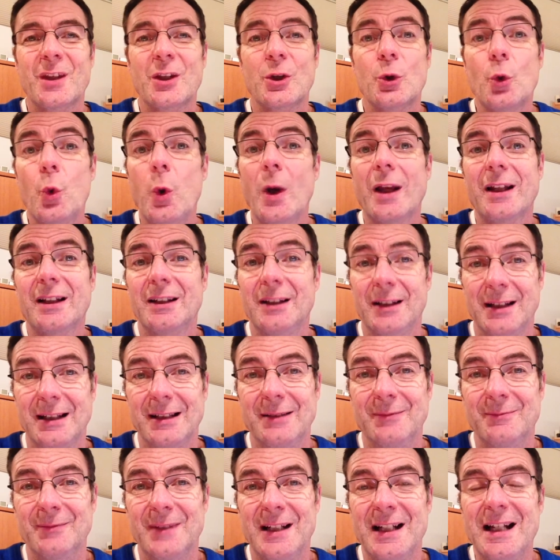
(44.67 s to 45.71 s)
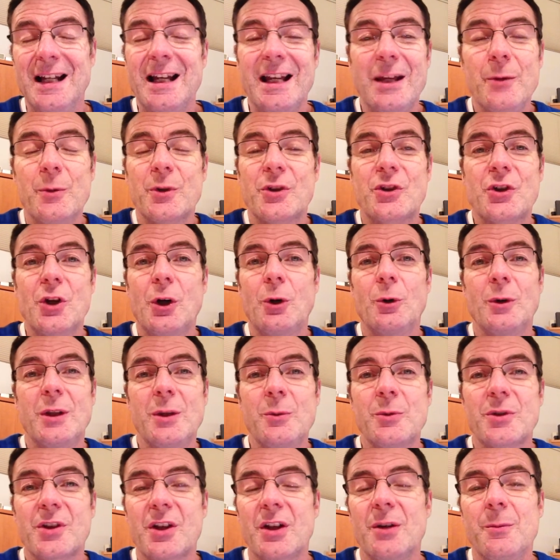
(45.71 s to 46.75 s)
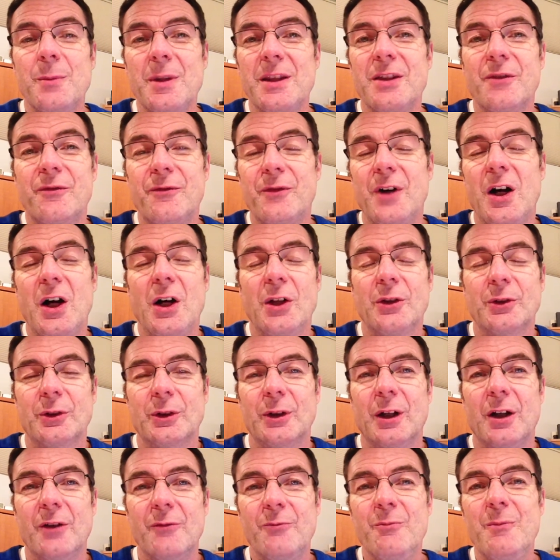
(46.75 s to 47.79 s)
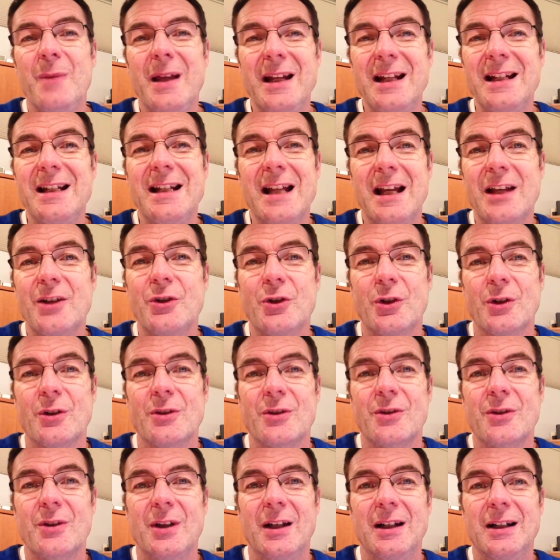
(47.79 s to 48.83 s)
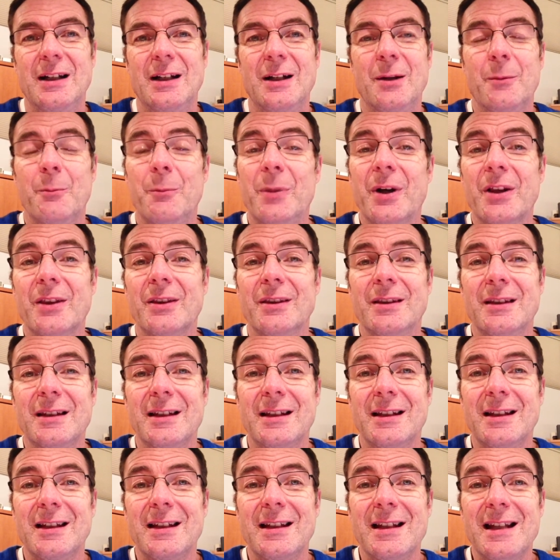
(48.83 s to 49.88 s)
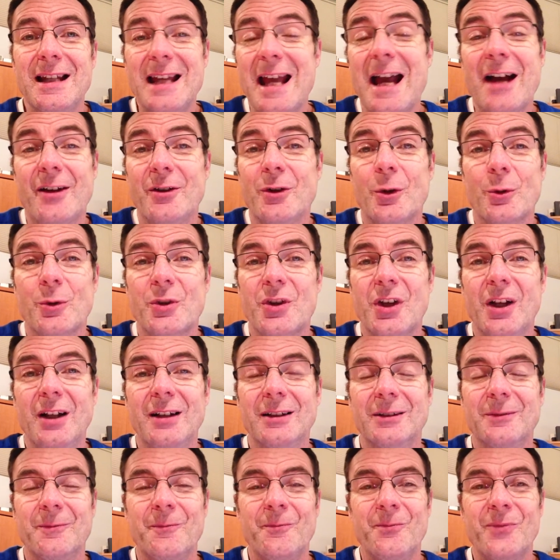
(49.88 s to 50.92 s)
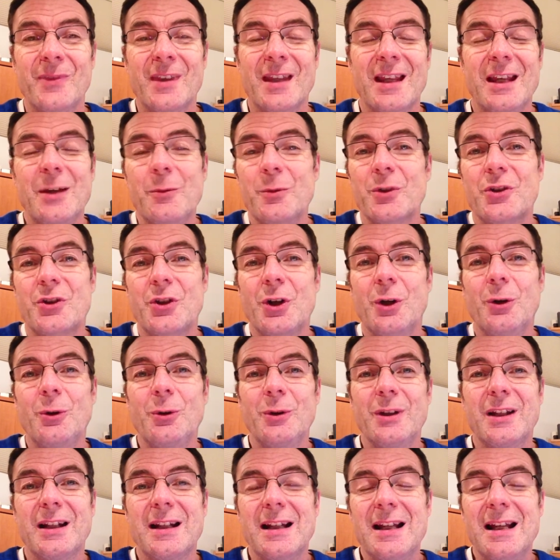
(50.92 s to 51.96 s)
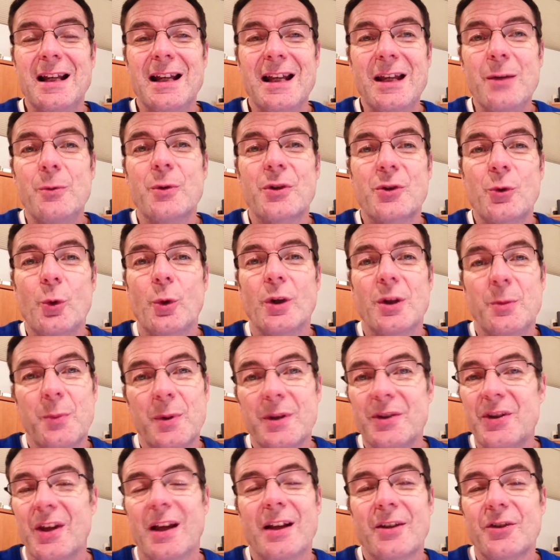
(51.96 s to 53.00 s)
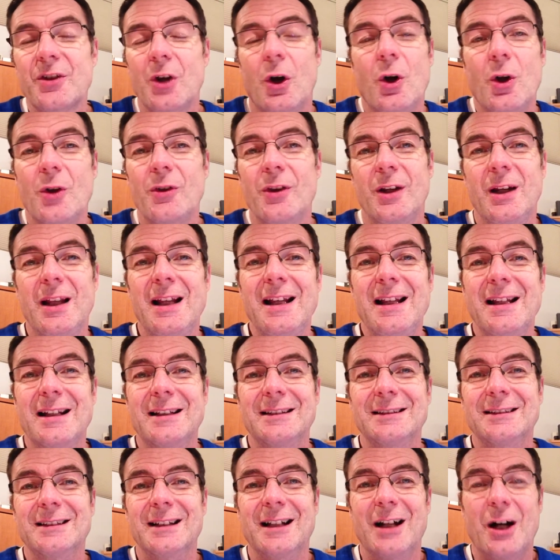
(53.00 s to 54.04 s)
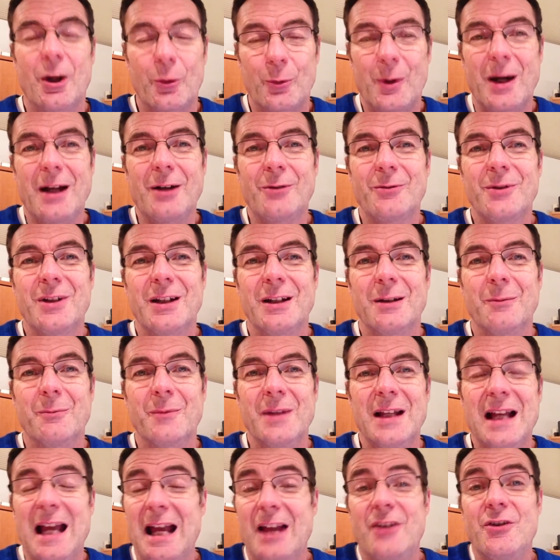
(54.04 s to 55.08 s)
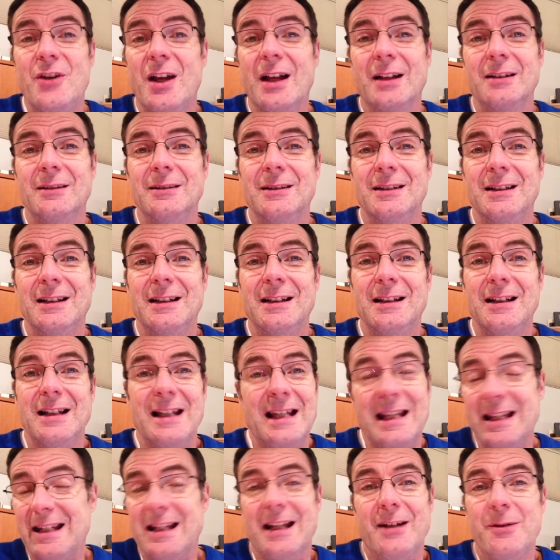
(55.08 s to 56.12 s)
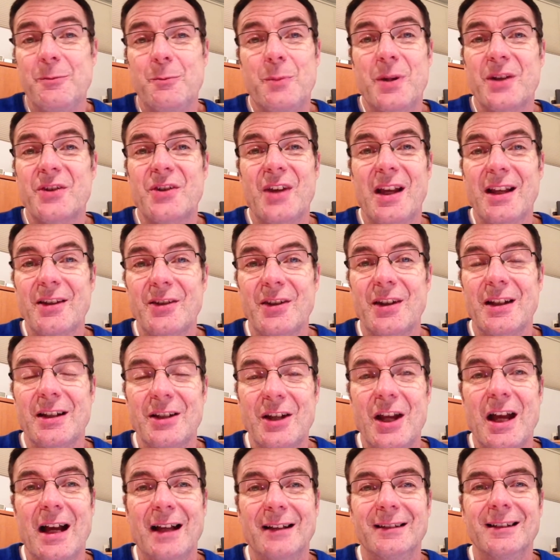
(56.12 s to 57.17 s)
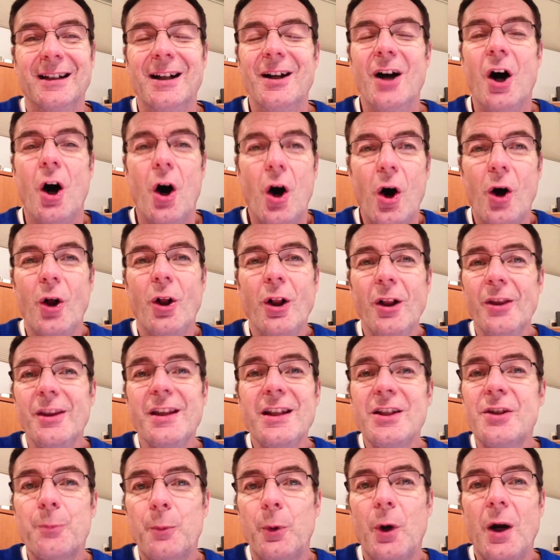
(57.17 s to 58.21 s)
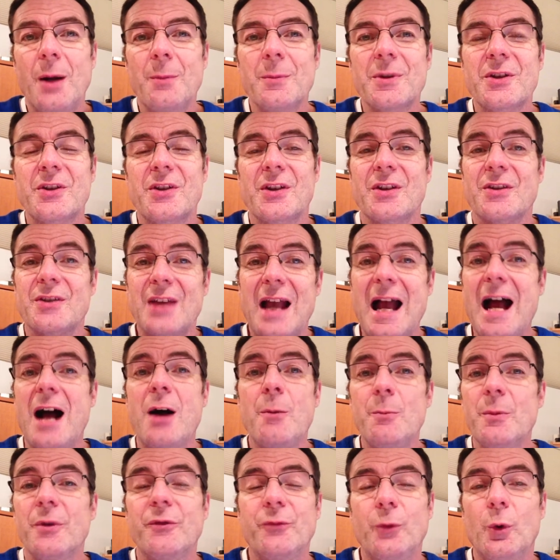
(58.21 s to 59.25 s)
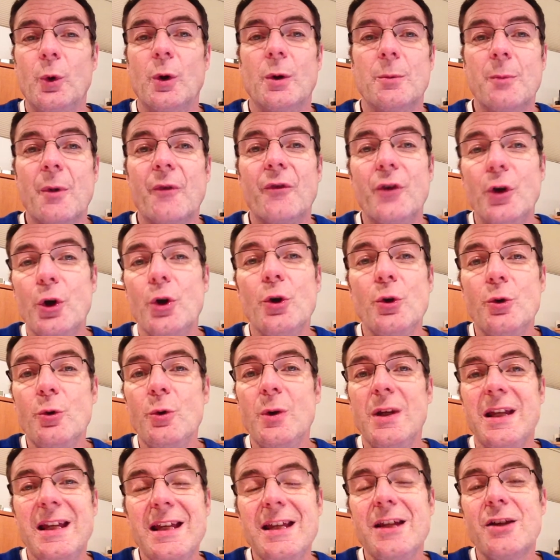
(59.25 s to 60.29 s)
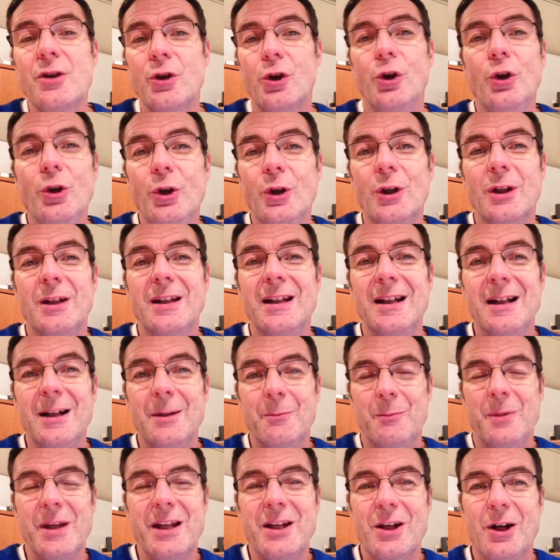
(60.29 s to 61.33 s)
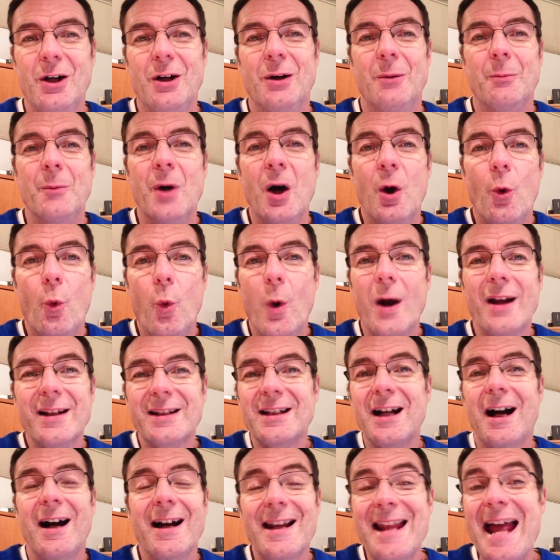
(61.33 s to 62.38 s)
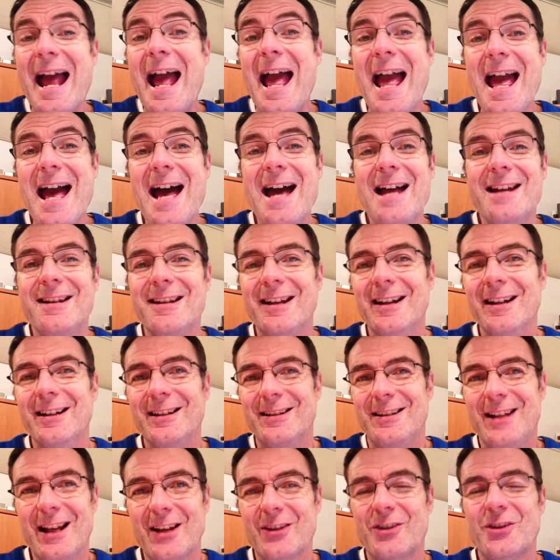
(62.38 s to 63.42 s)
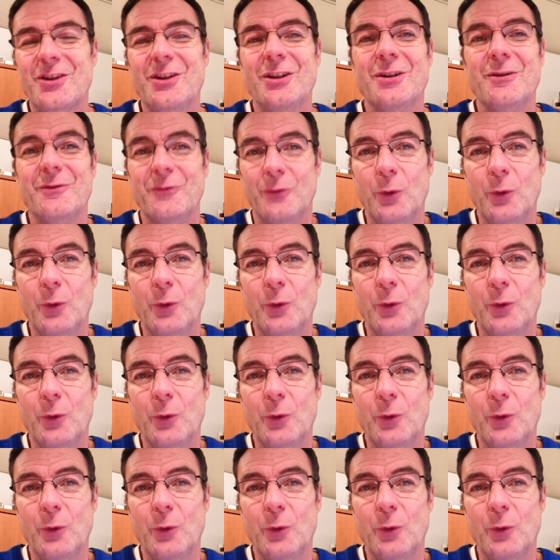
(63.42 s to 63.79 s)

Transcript: quickly. He was told he was going to be the father of many nations, but he had no son. He was told that he was going to possess all the land around him, and yet he didn't possess it yet. All these promises out before him of who he could become, what God had destined